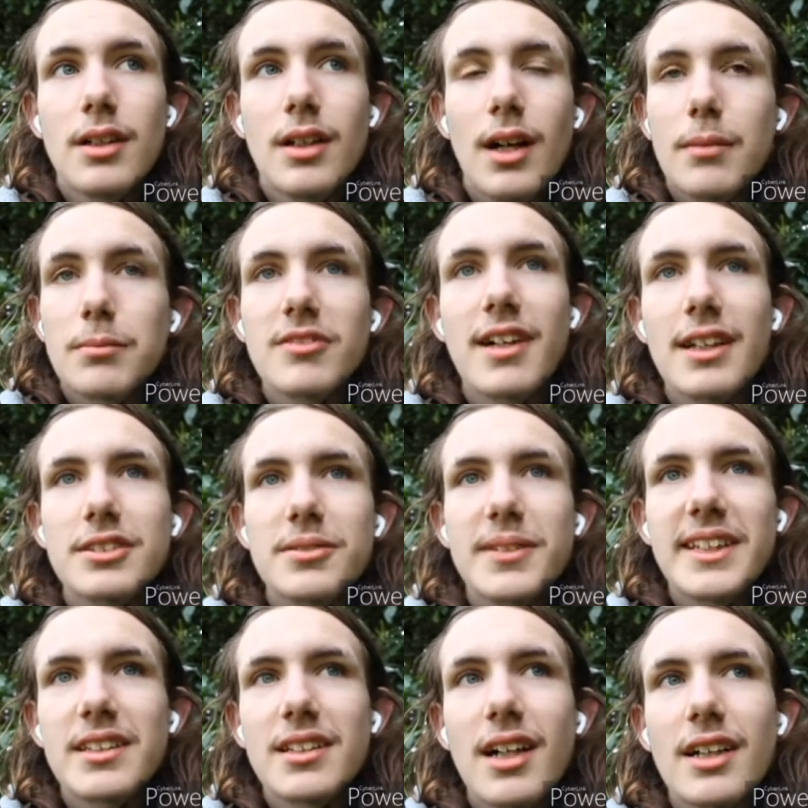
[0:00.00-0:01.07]
I'm
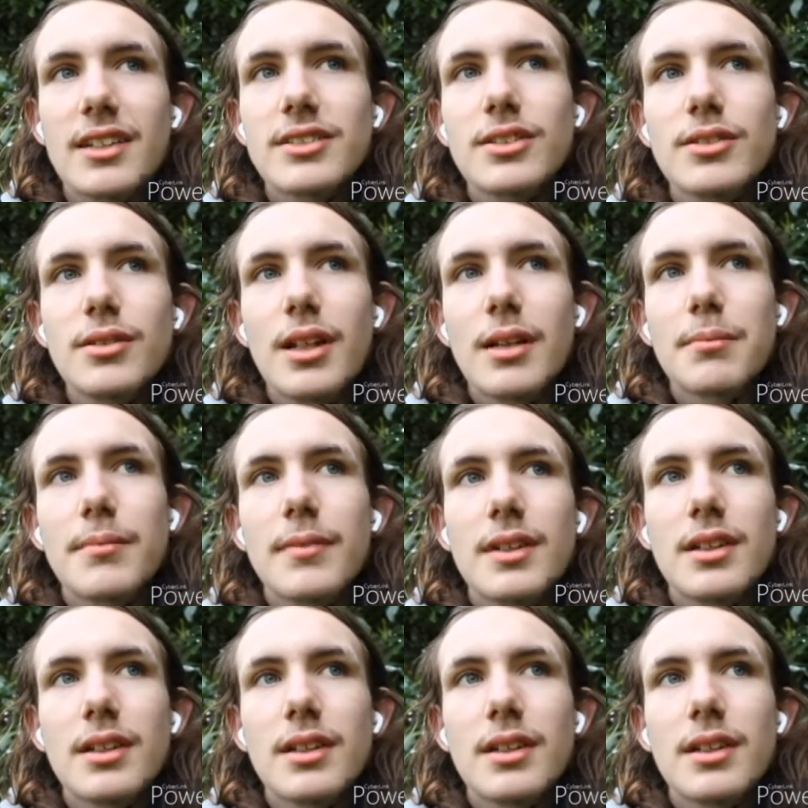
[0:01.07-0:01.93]
graduating high school, I'm